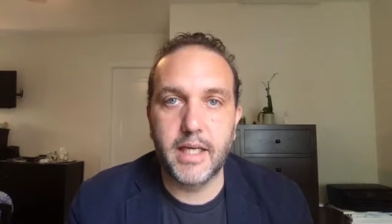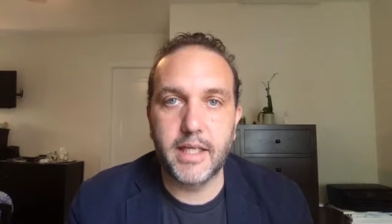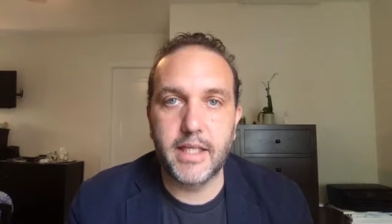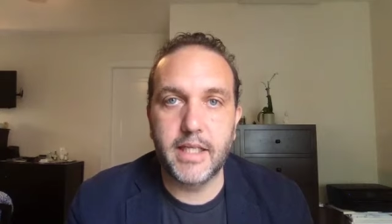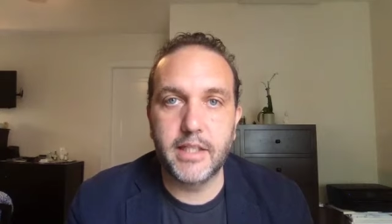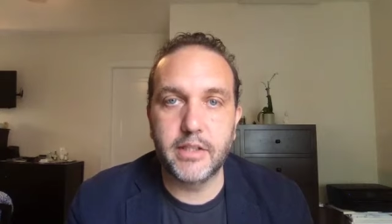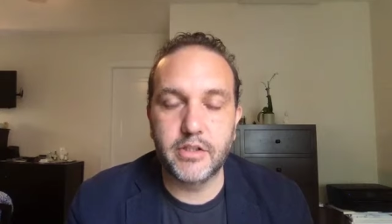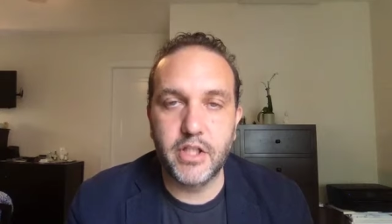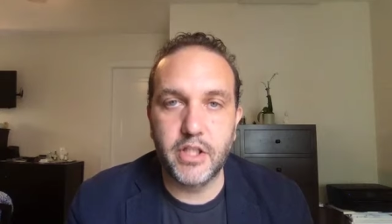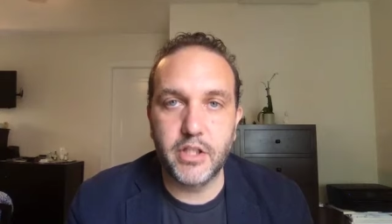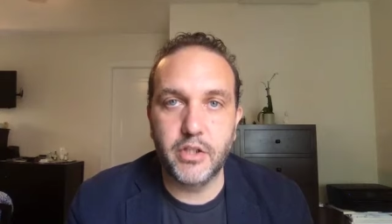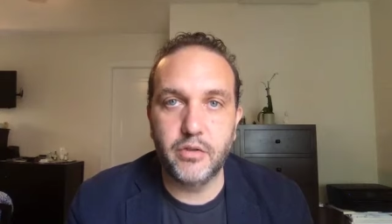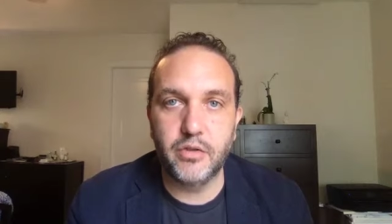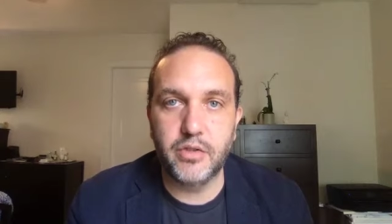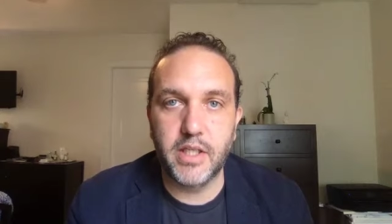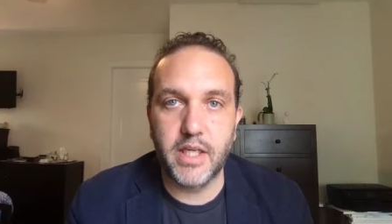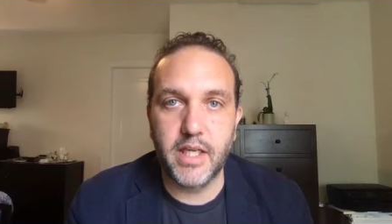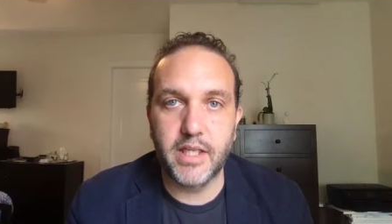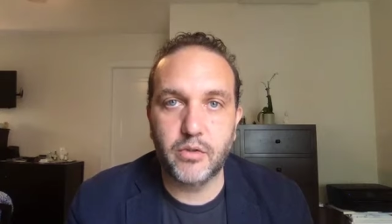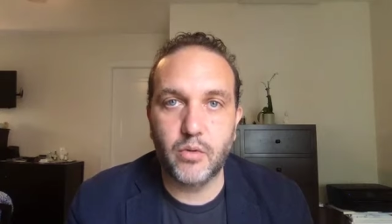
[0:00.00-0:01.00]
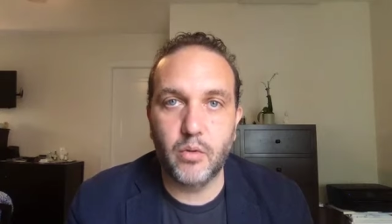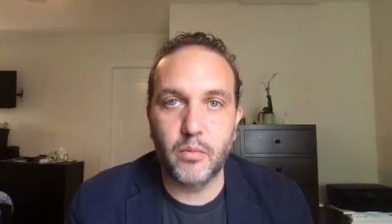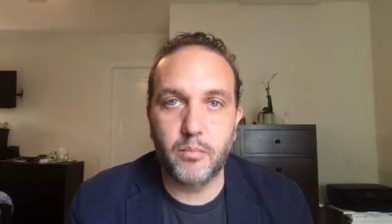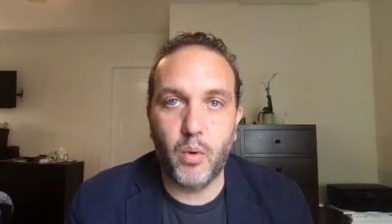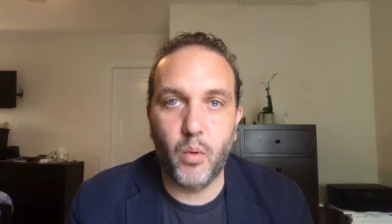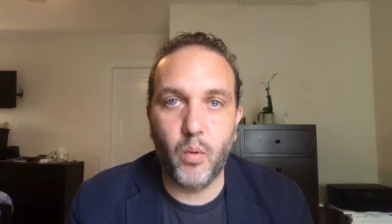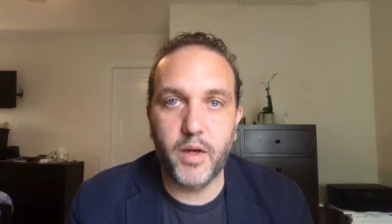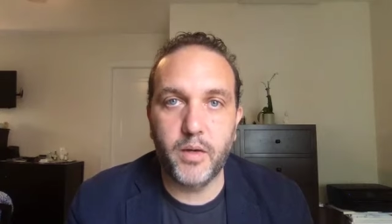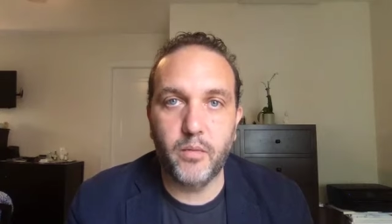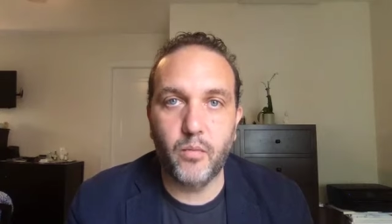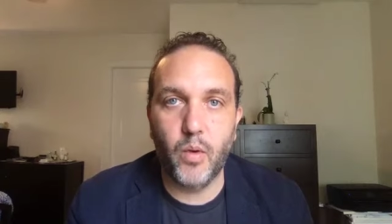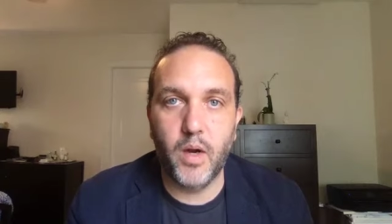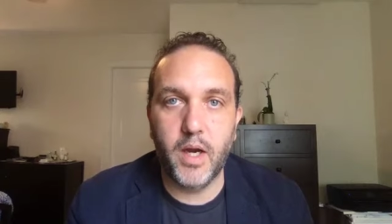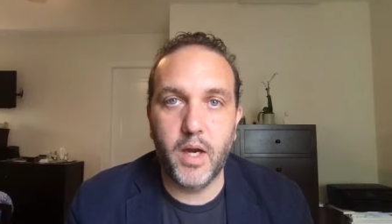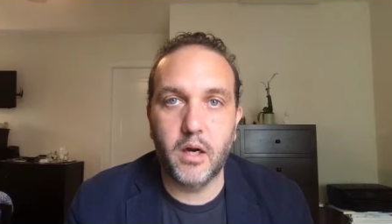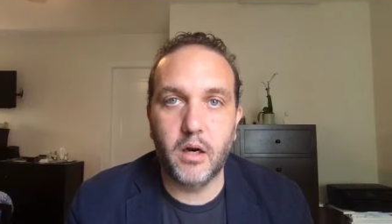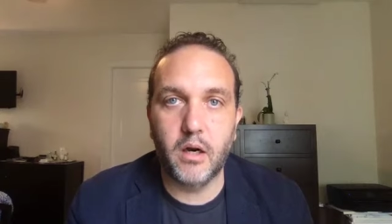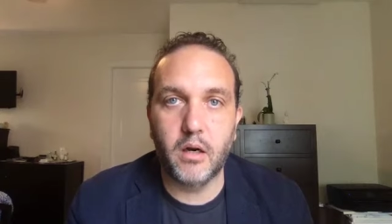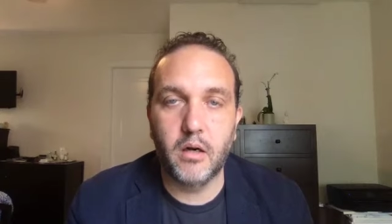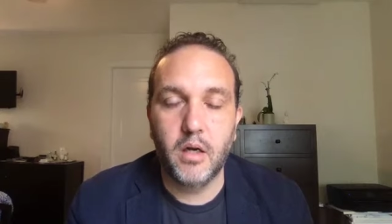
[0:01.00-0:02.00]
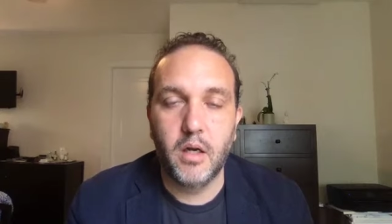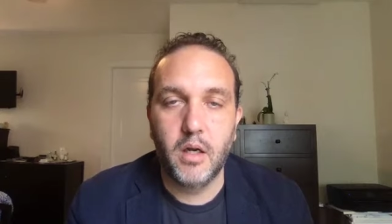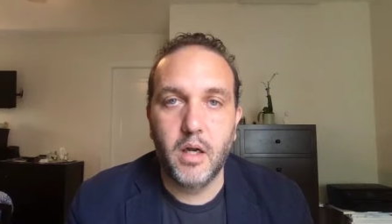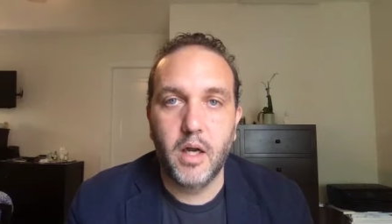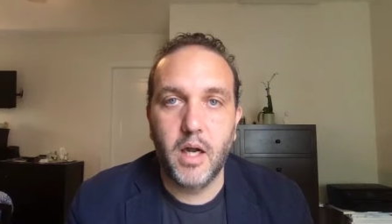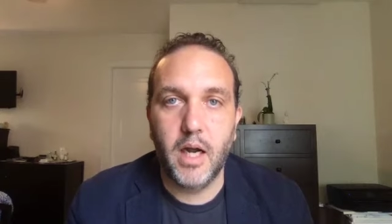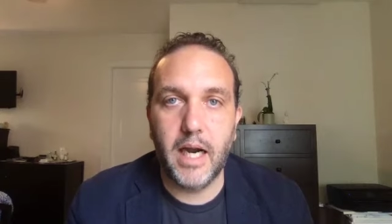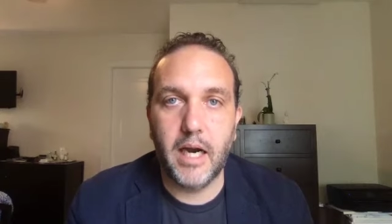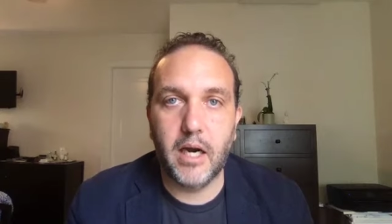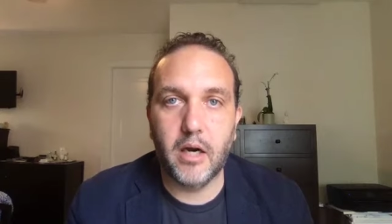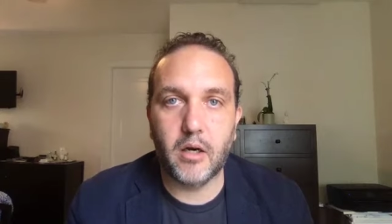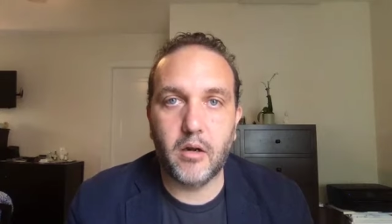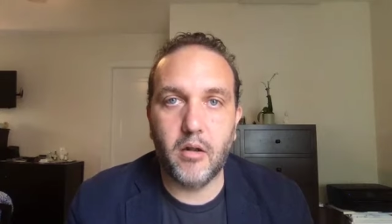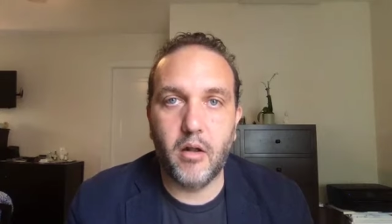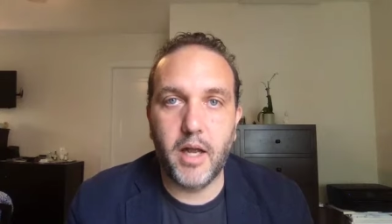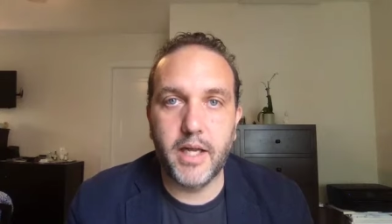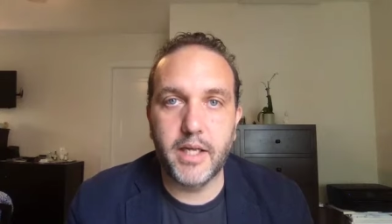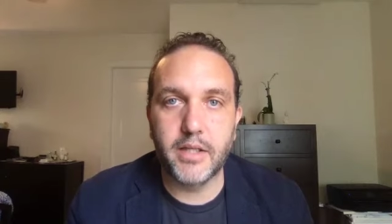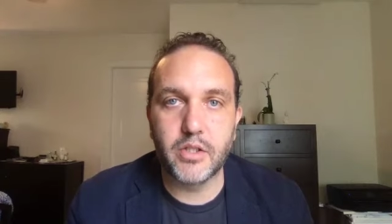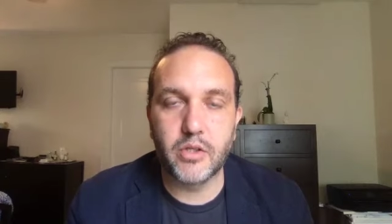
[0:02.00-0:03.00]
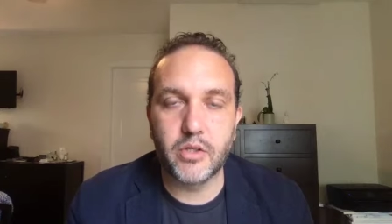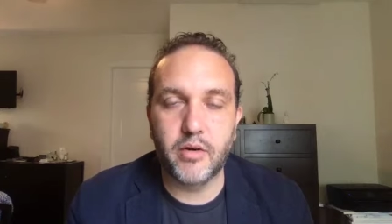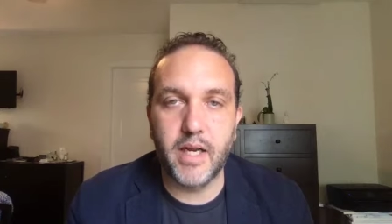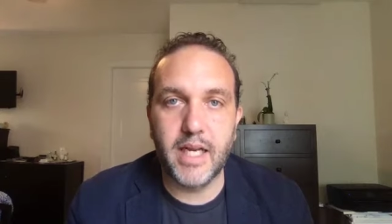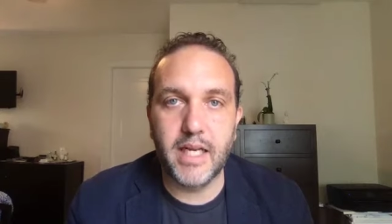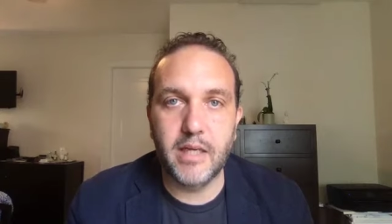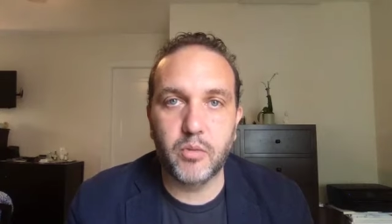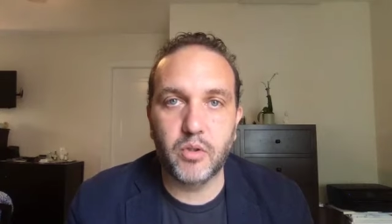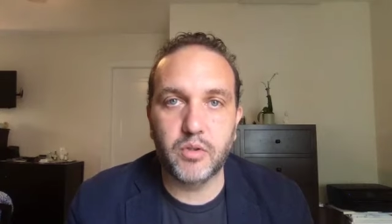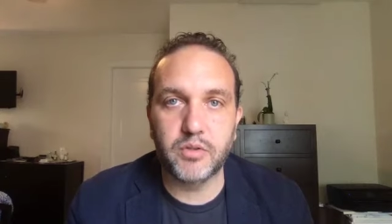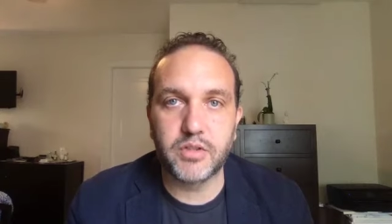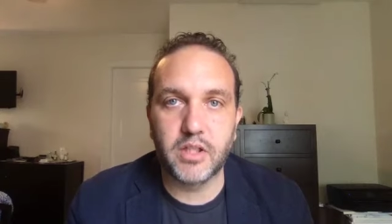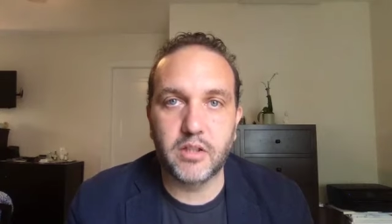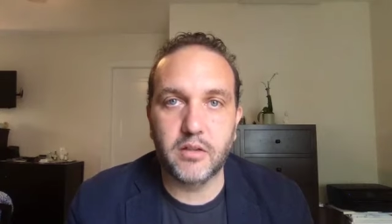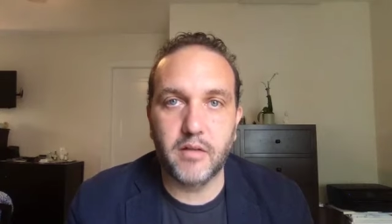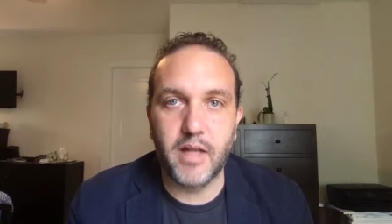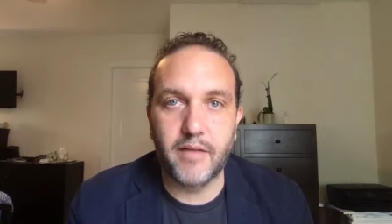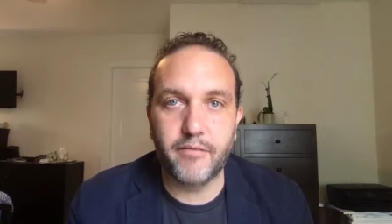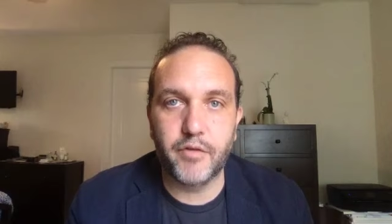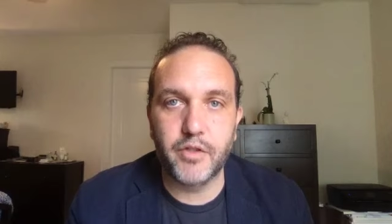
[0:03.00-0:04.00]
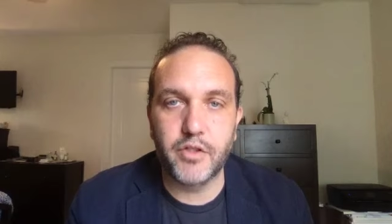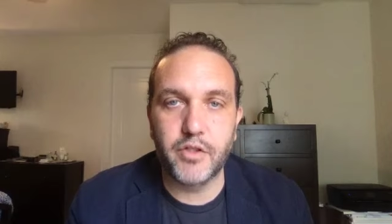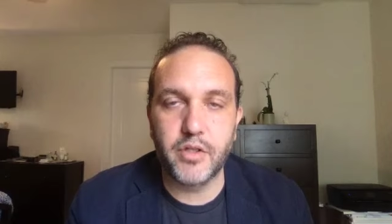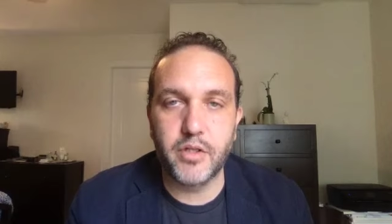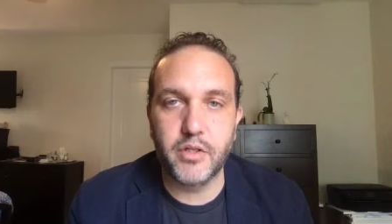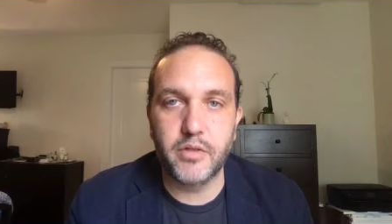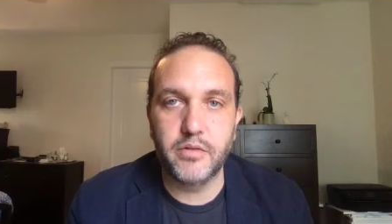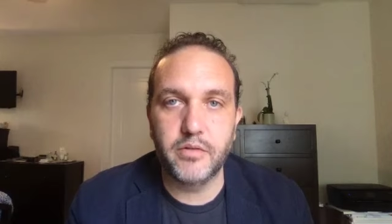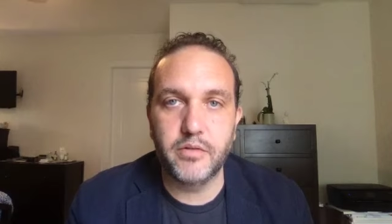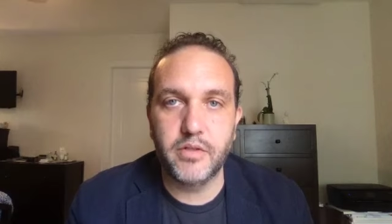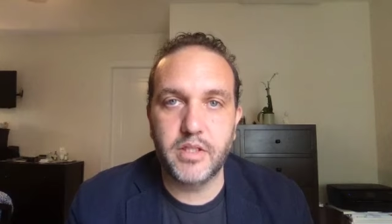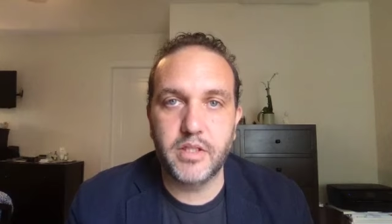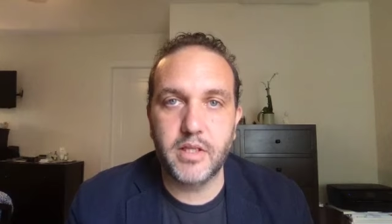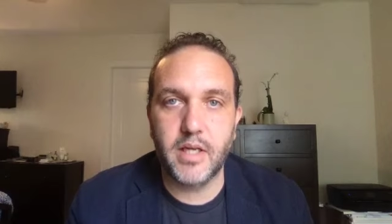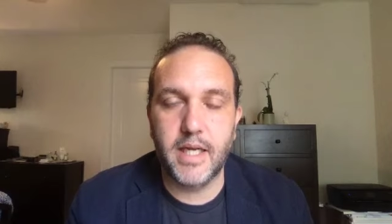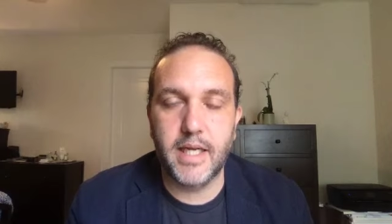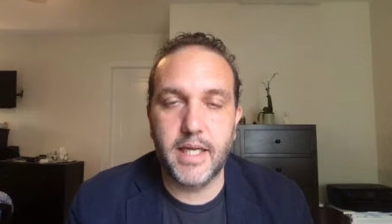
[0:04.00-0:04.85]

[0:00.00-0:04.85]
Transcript: continue to get to a point where our clients are able to leverage those